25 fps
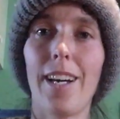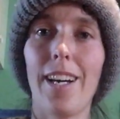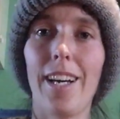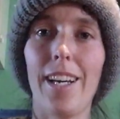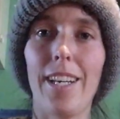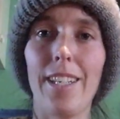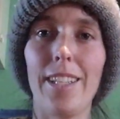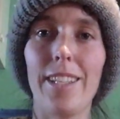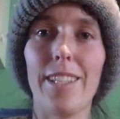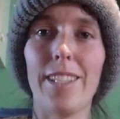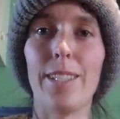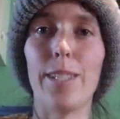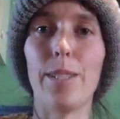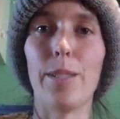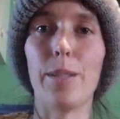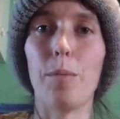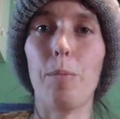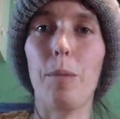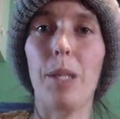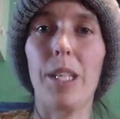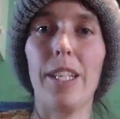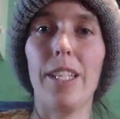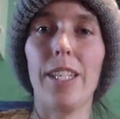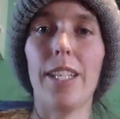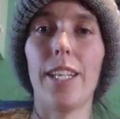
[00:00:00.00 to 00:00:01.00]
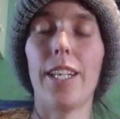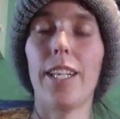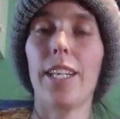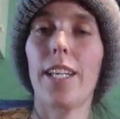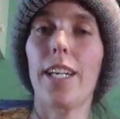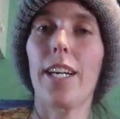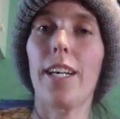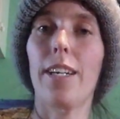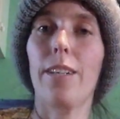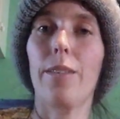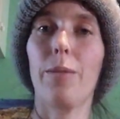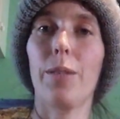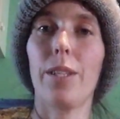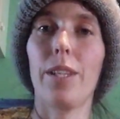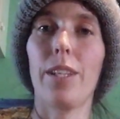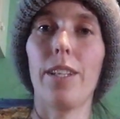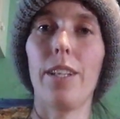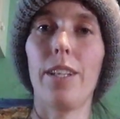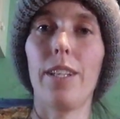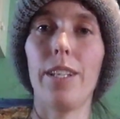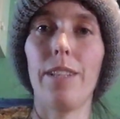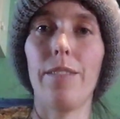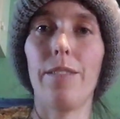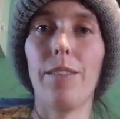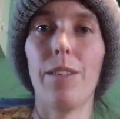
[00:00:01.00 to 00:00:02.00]
Hi, this is Amelia again with
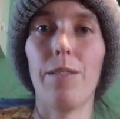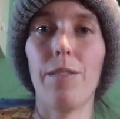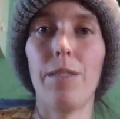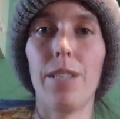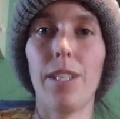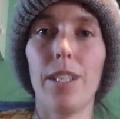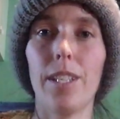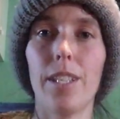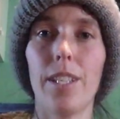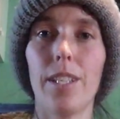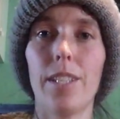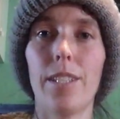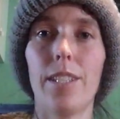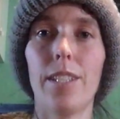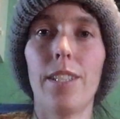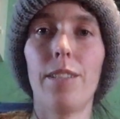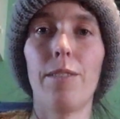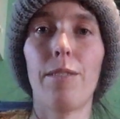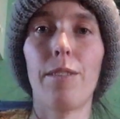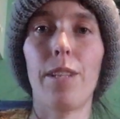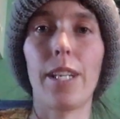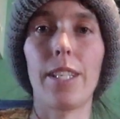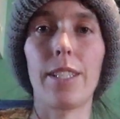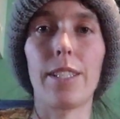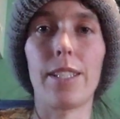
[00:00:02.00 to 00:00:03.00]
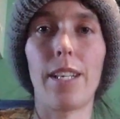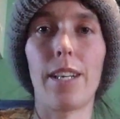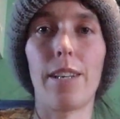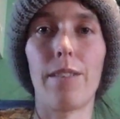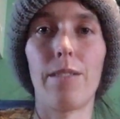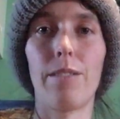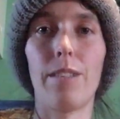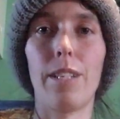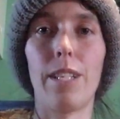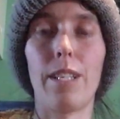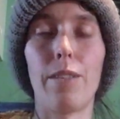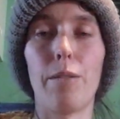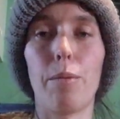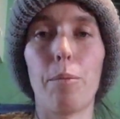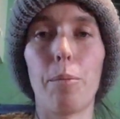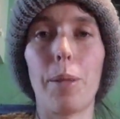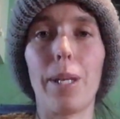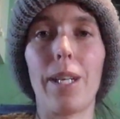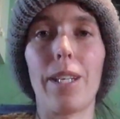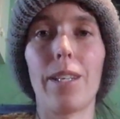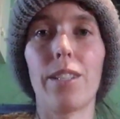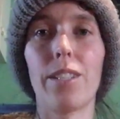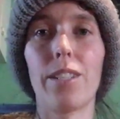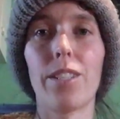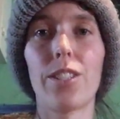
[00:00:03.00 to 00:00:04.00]
Lily of the Field, Flagstaff Native
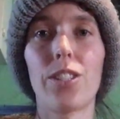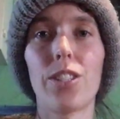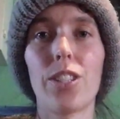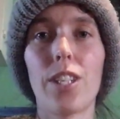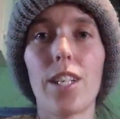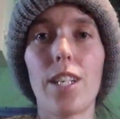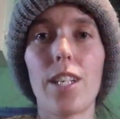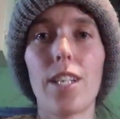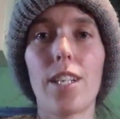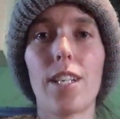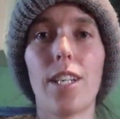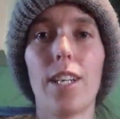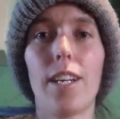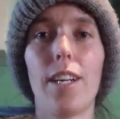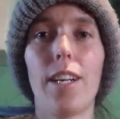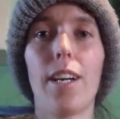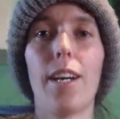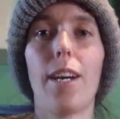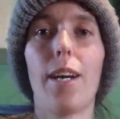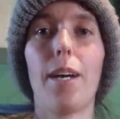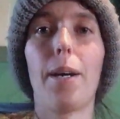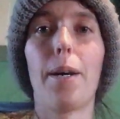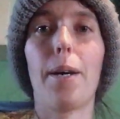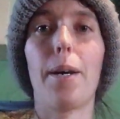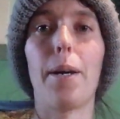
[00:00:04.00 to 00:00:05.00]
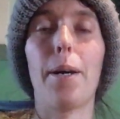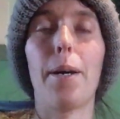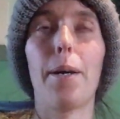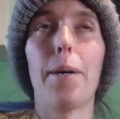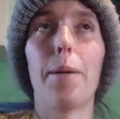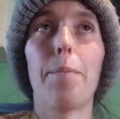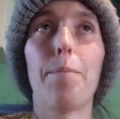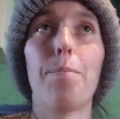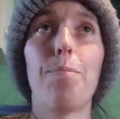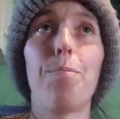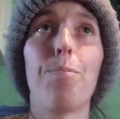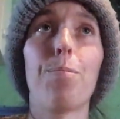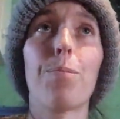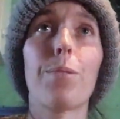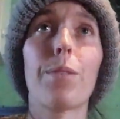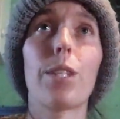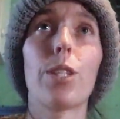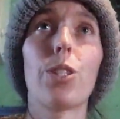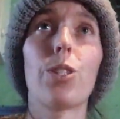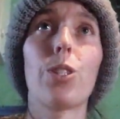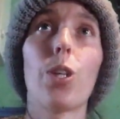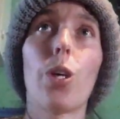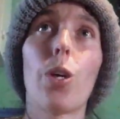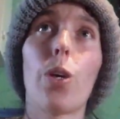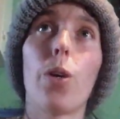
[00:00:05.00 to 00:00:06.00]
Plant Nursery.
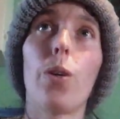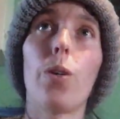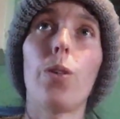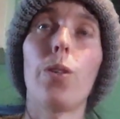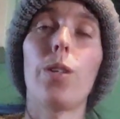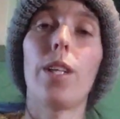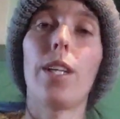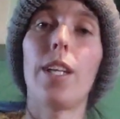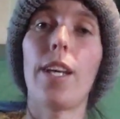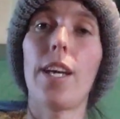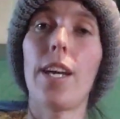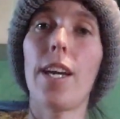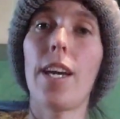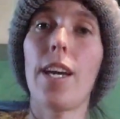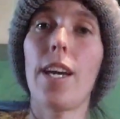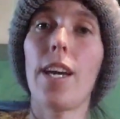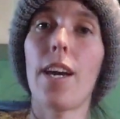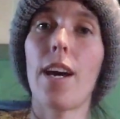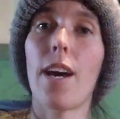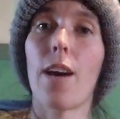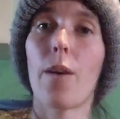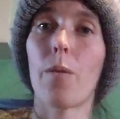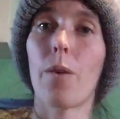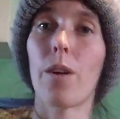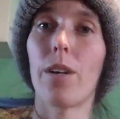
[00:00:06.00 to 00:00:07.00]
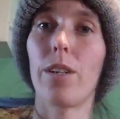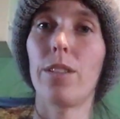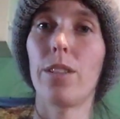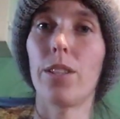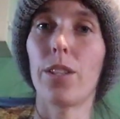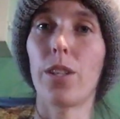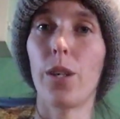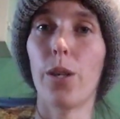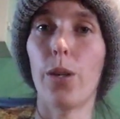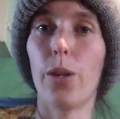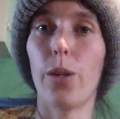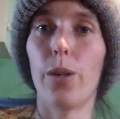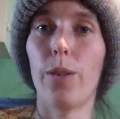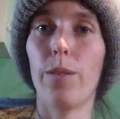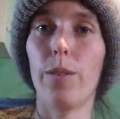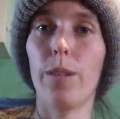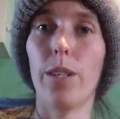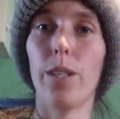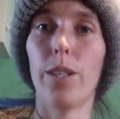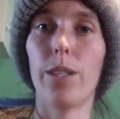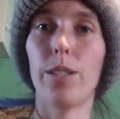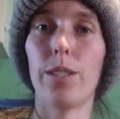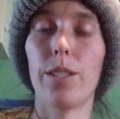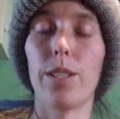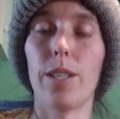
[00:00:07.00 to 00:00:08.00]
So today I wanted to go
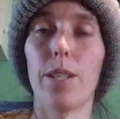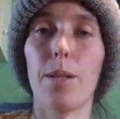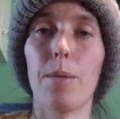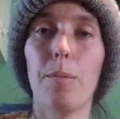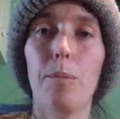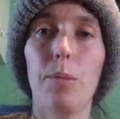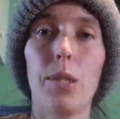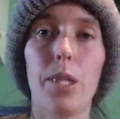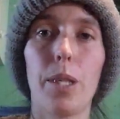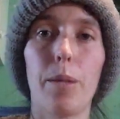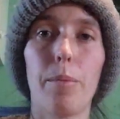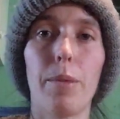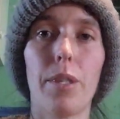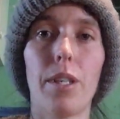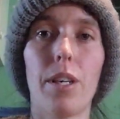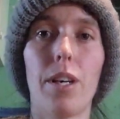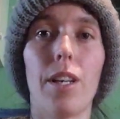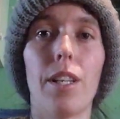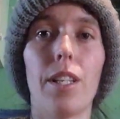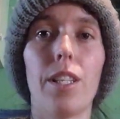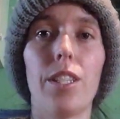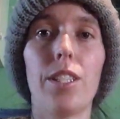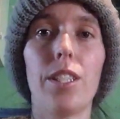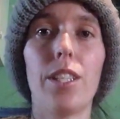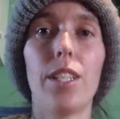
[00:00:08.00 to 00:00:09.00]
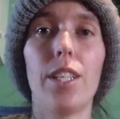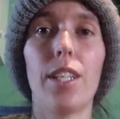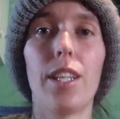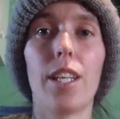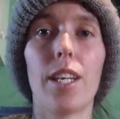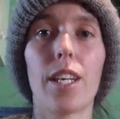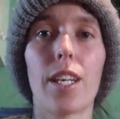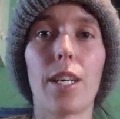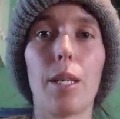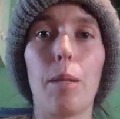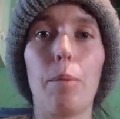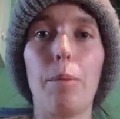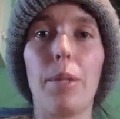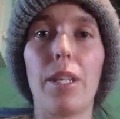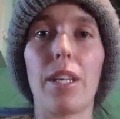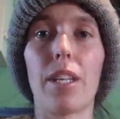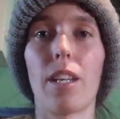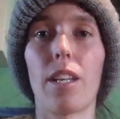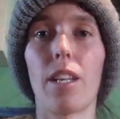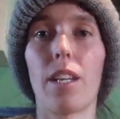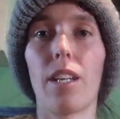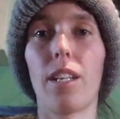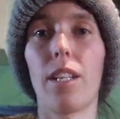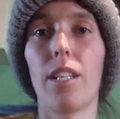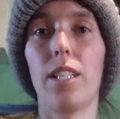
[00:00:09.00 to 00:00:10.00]
over some terminology that can be a
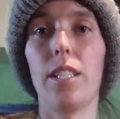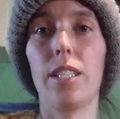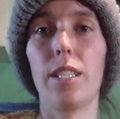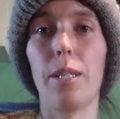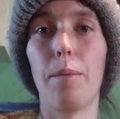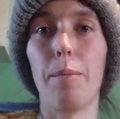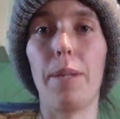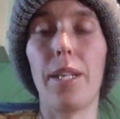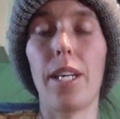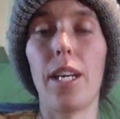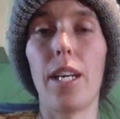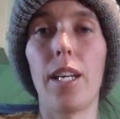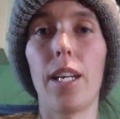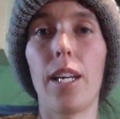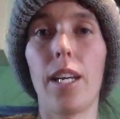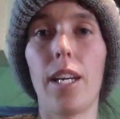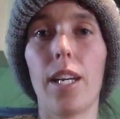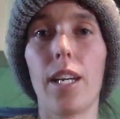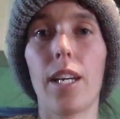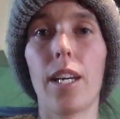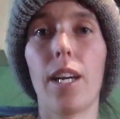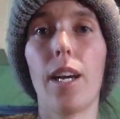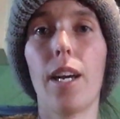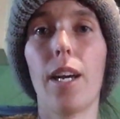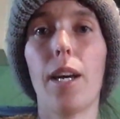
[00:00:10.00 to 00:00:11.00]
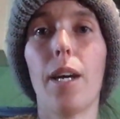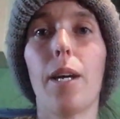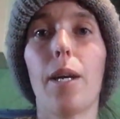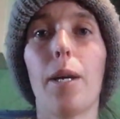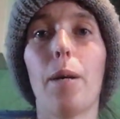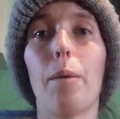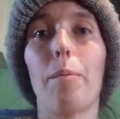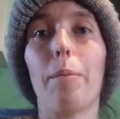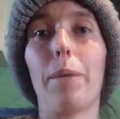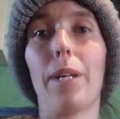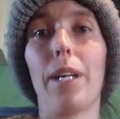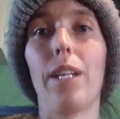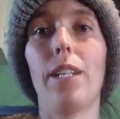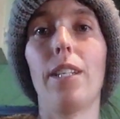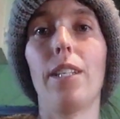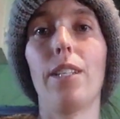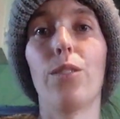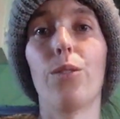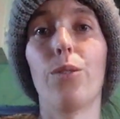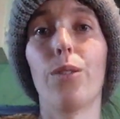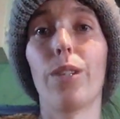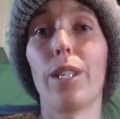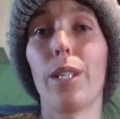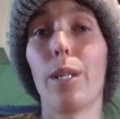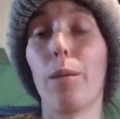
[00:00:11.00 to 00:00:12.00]
little intimidating, but is
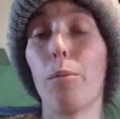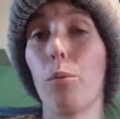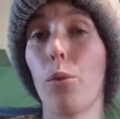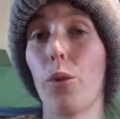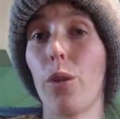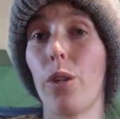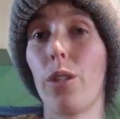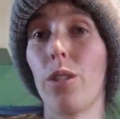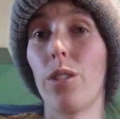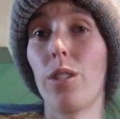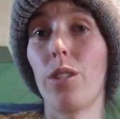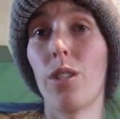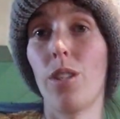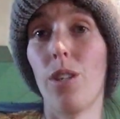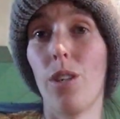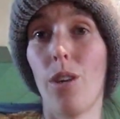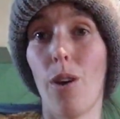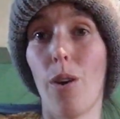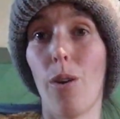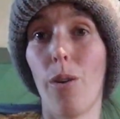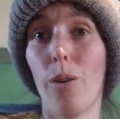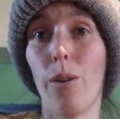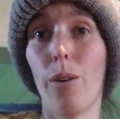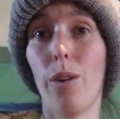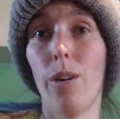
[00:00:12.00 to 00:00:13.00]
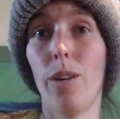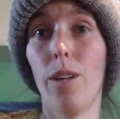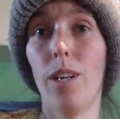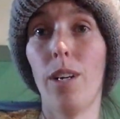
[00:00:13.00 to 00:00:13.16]
really important to know